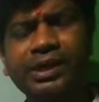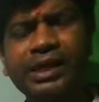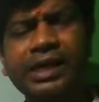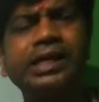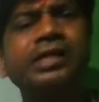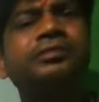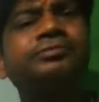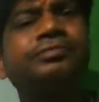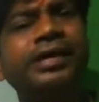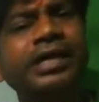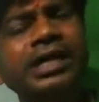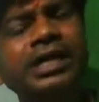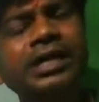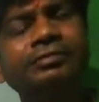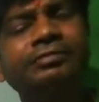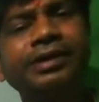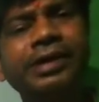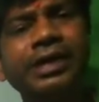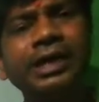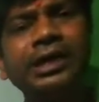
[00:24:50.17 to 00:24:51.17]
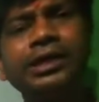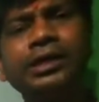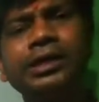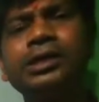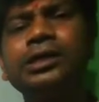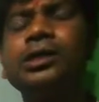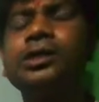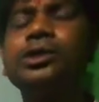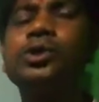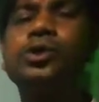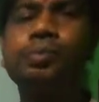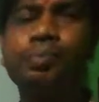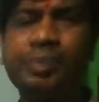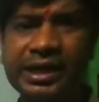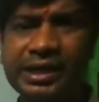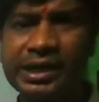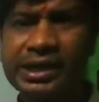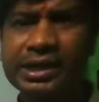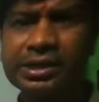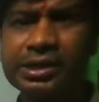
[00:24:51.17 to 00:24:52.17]
It is very difficult to
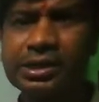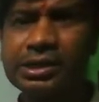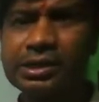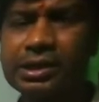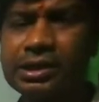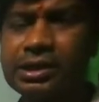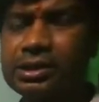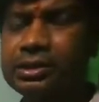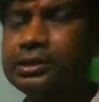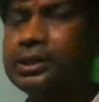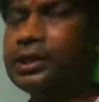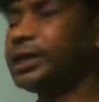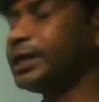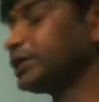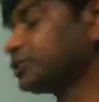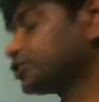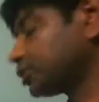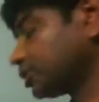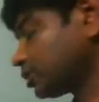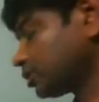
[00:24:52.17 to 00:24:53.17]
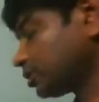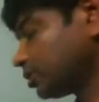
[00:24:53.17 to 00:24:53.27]
predict the nature